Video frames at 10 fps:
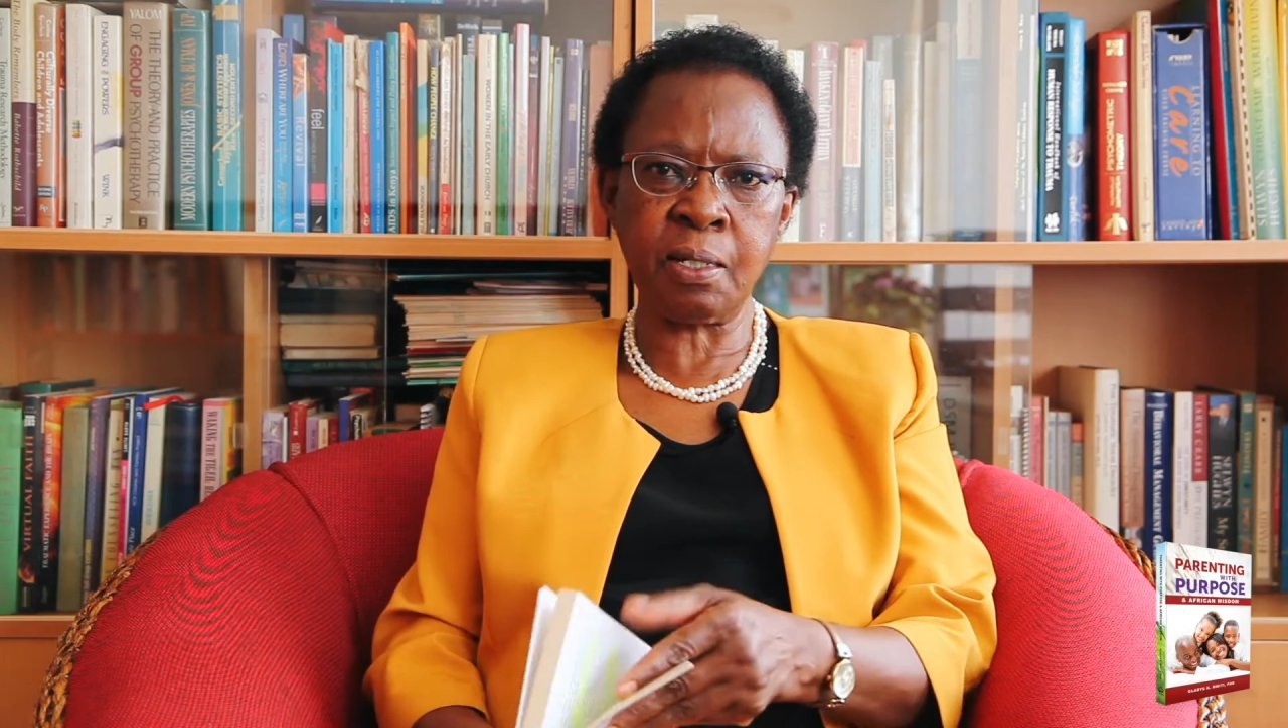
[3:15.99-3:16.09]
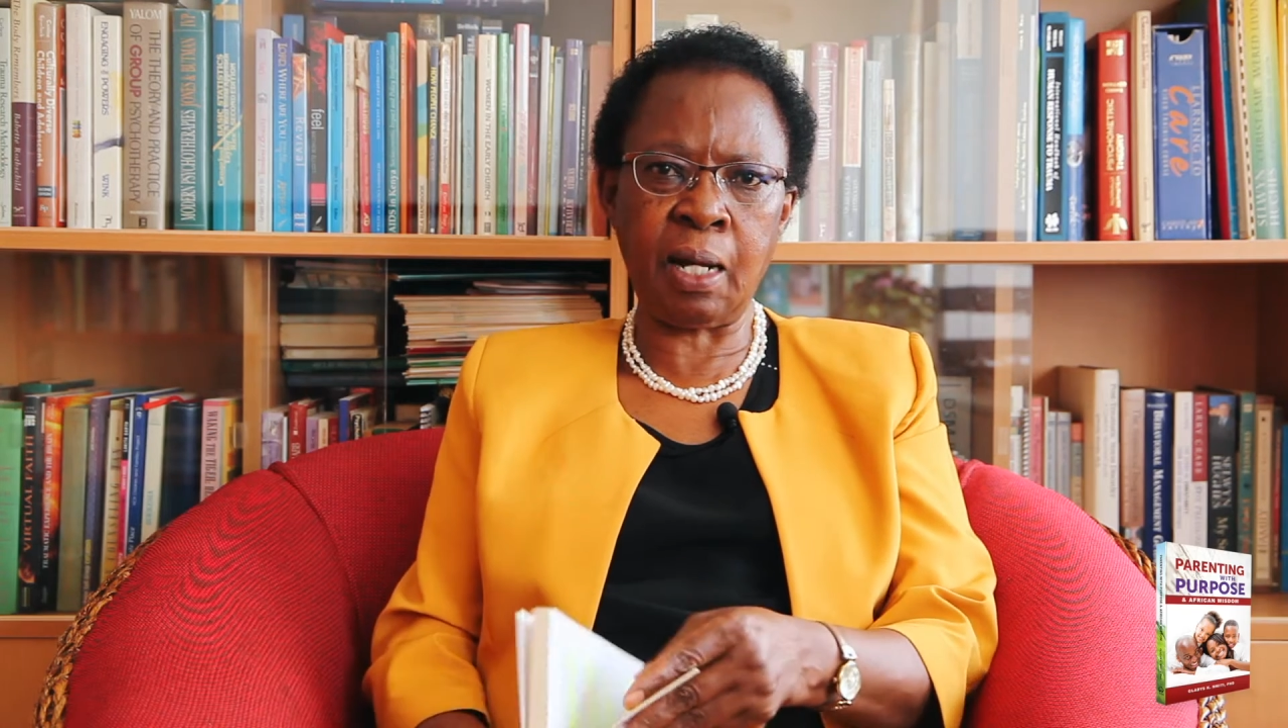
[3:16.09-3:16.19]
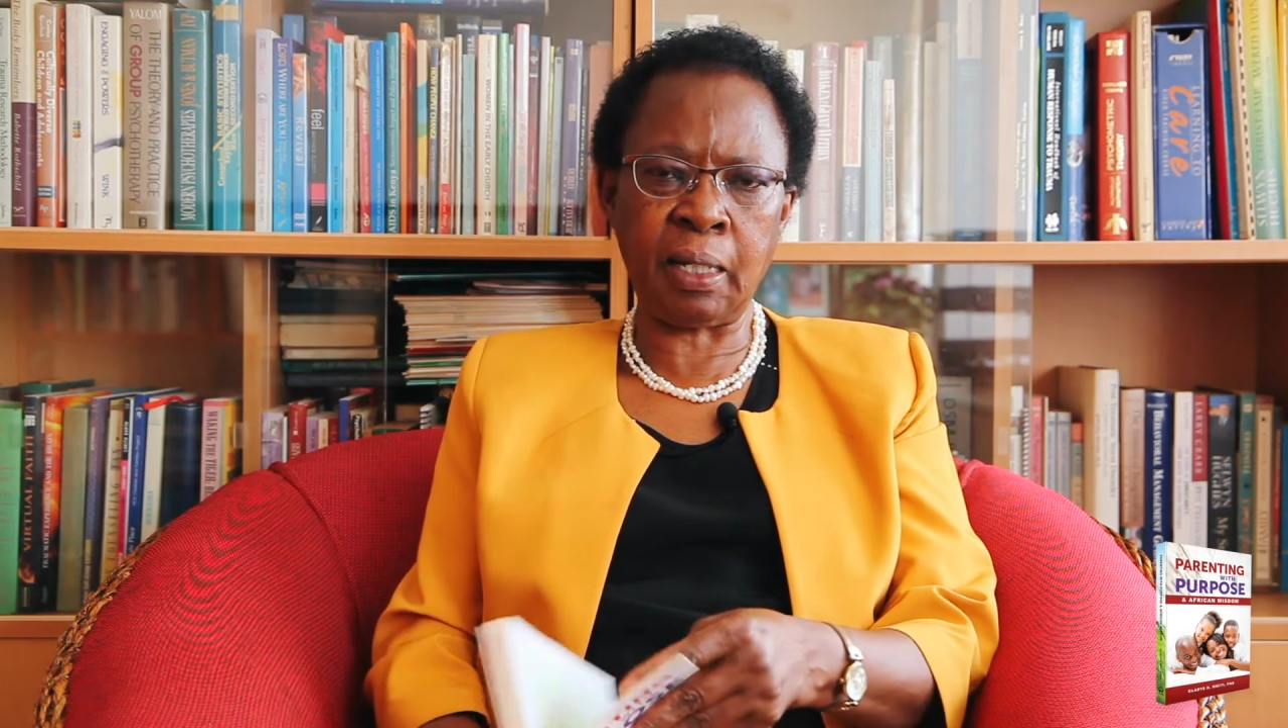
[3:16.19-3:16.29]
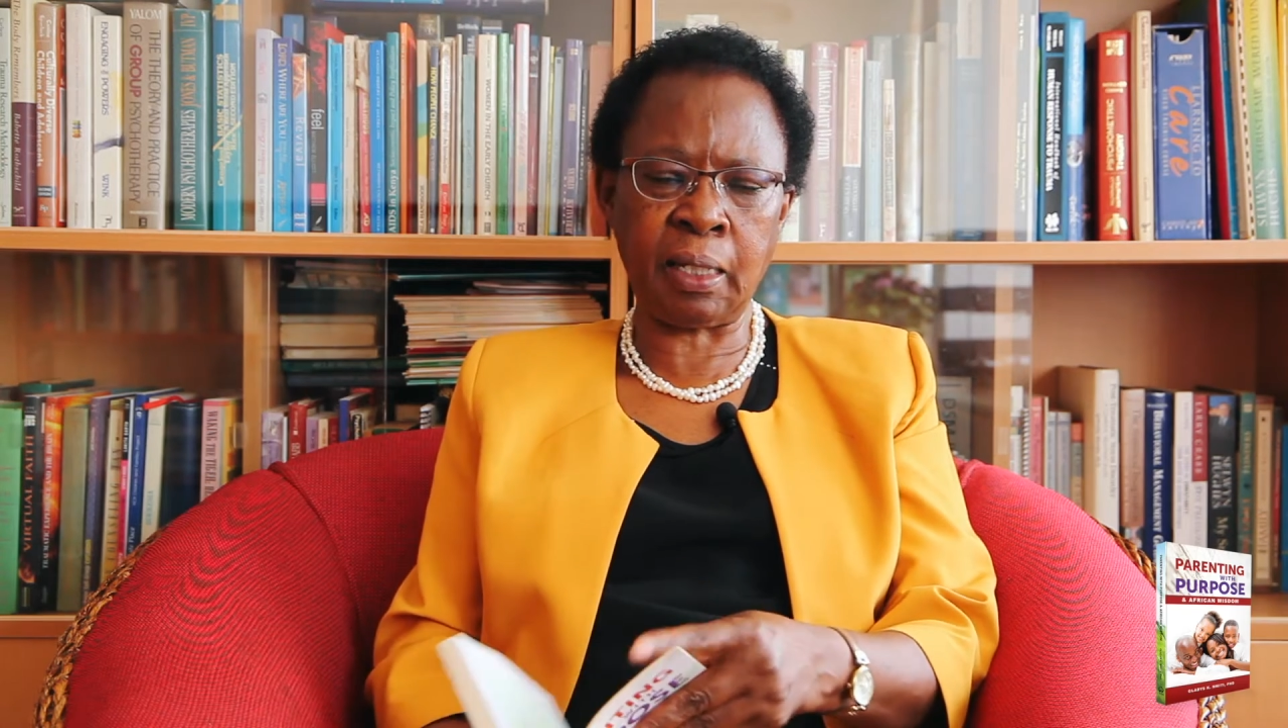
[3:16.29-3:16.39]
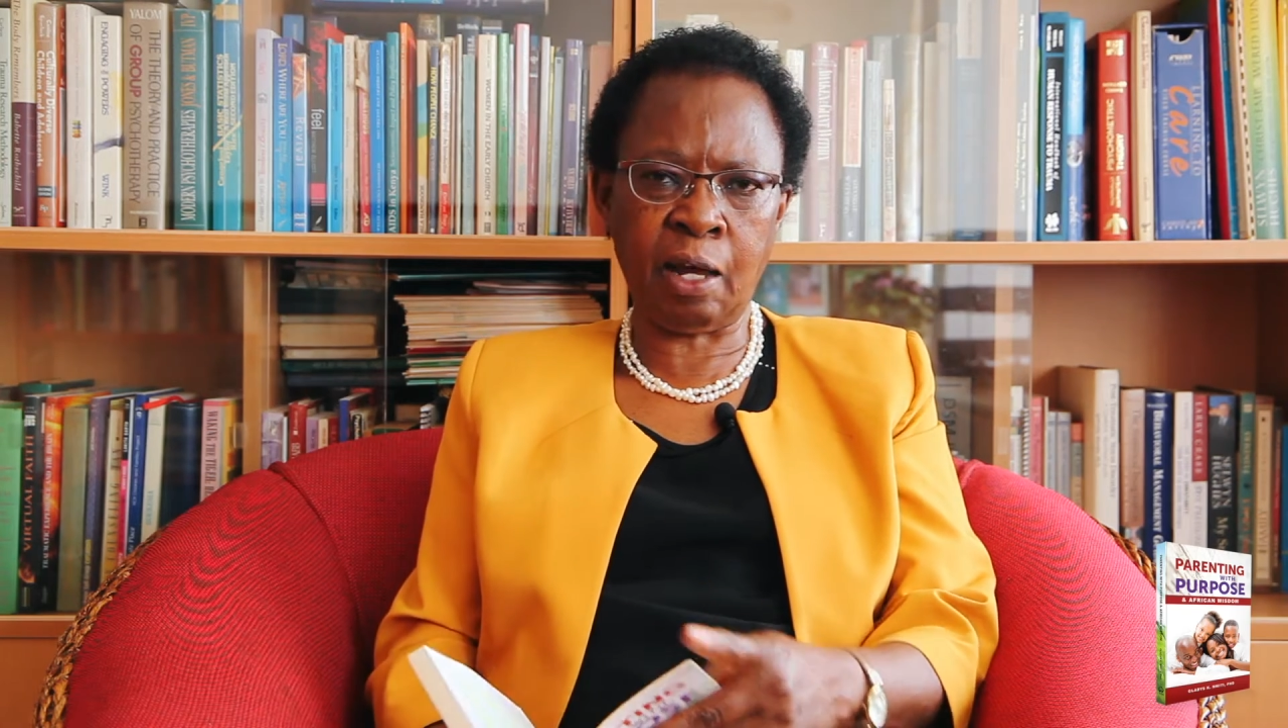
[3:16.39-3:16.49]

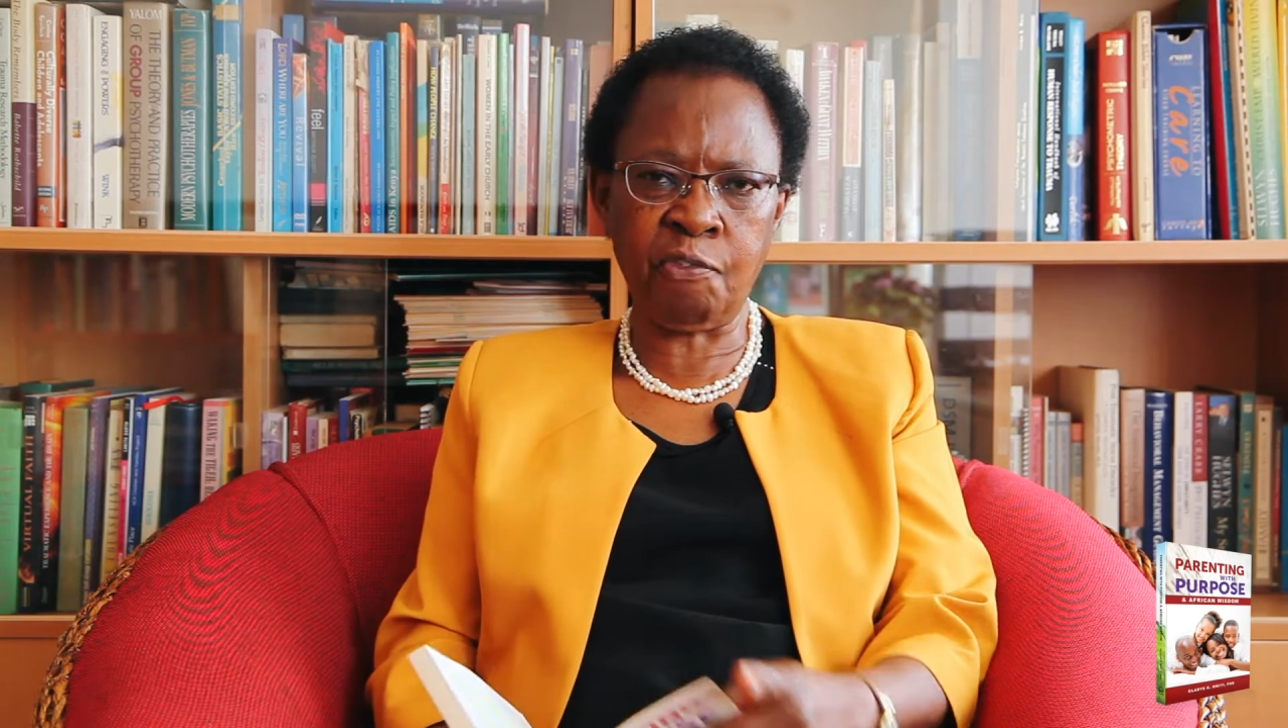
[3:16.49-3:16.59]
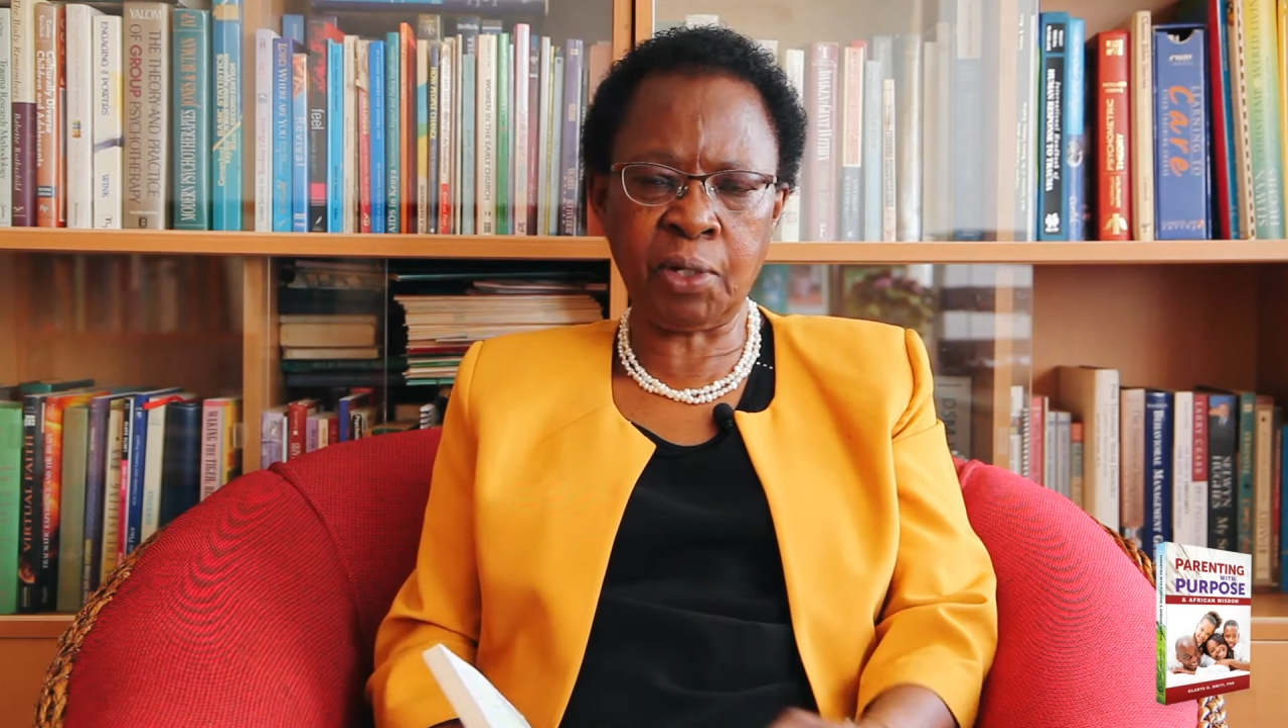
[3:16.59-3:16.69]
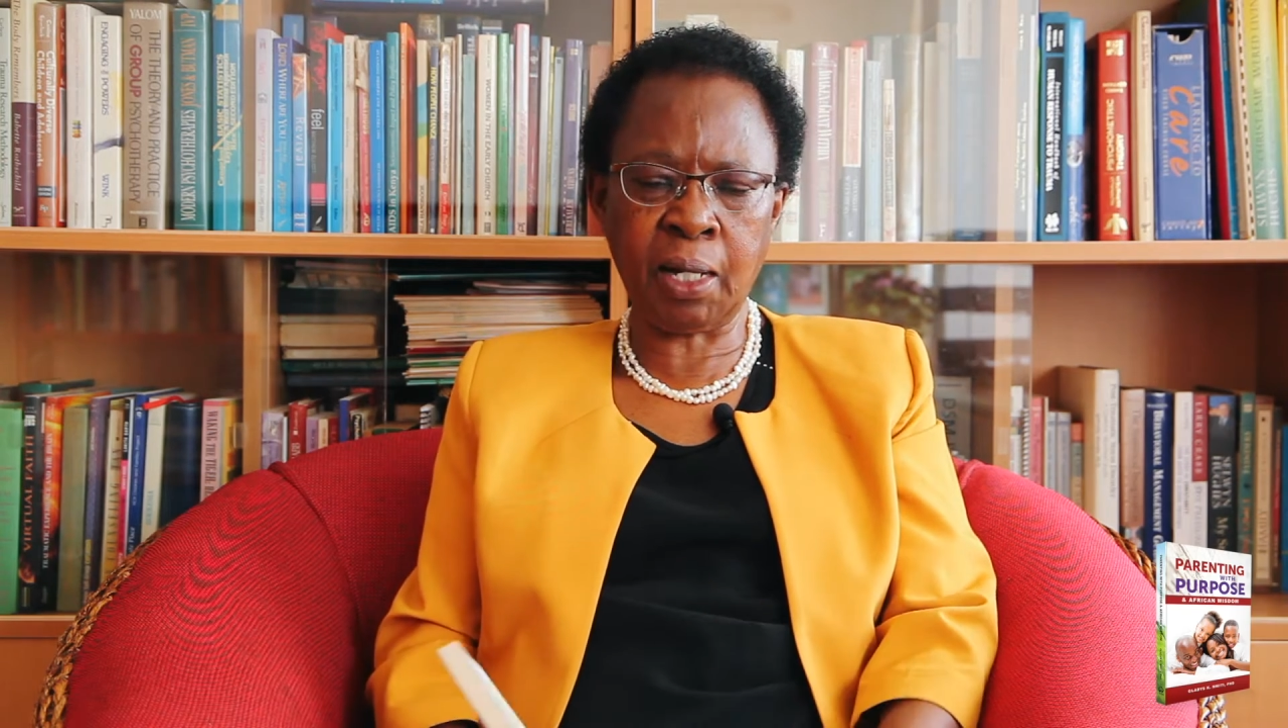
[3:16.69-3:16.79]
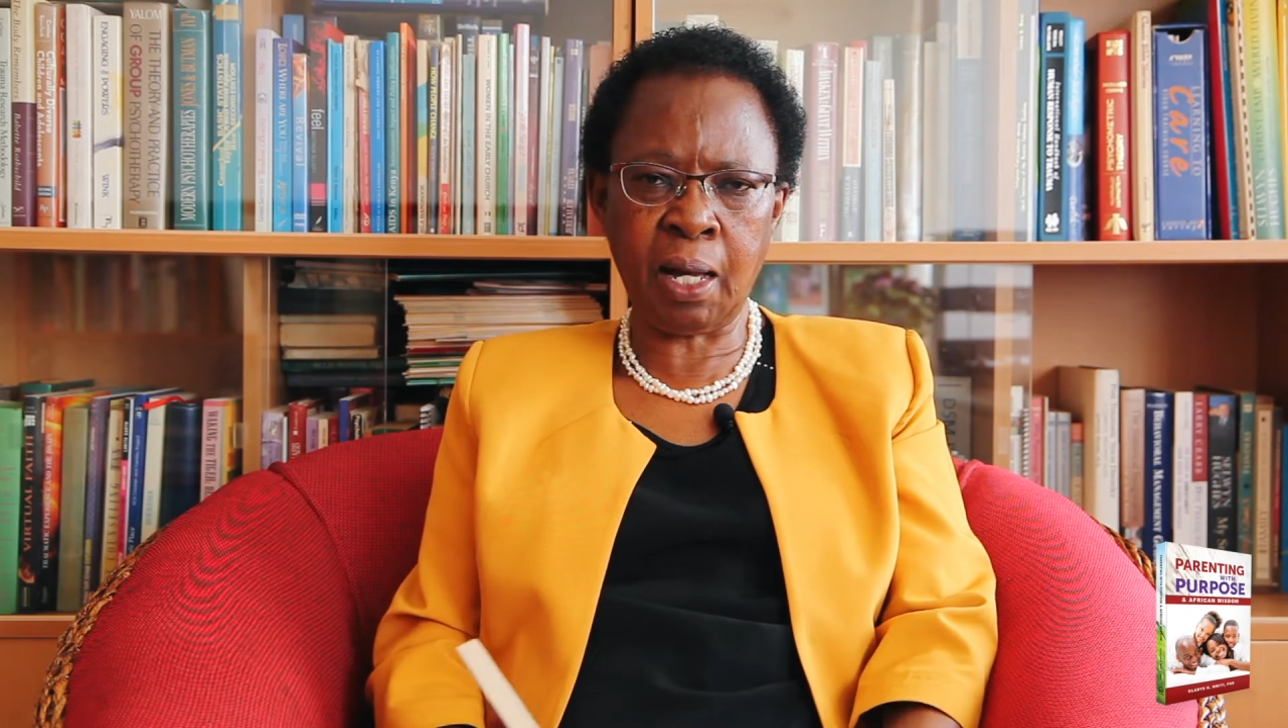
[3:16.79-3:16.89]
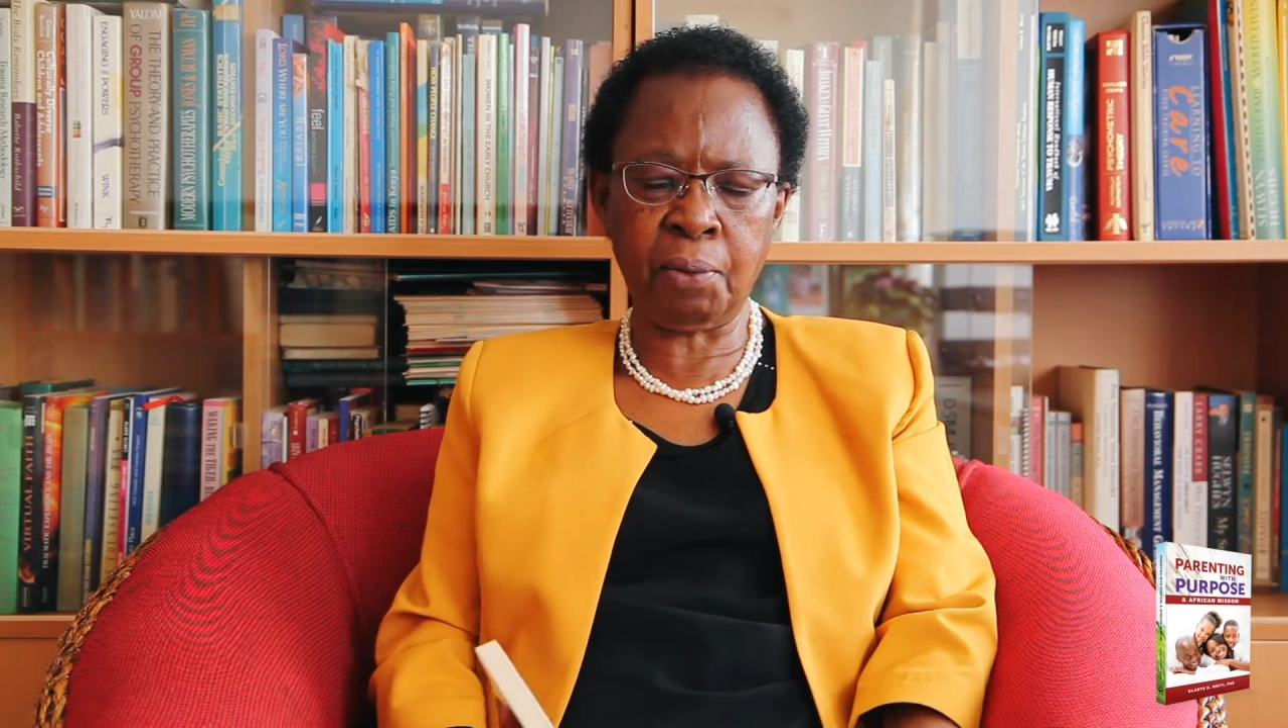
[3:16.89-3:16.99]
Like in
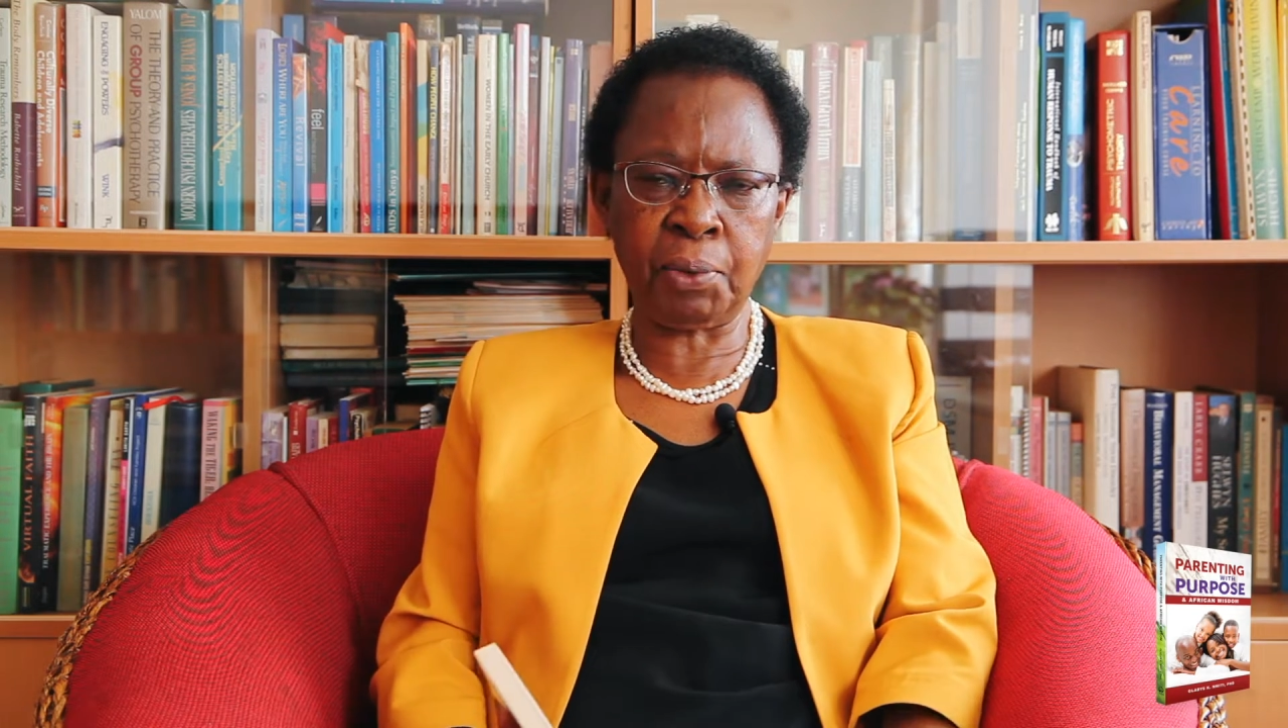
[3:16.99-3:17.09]
Africa,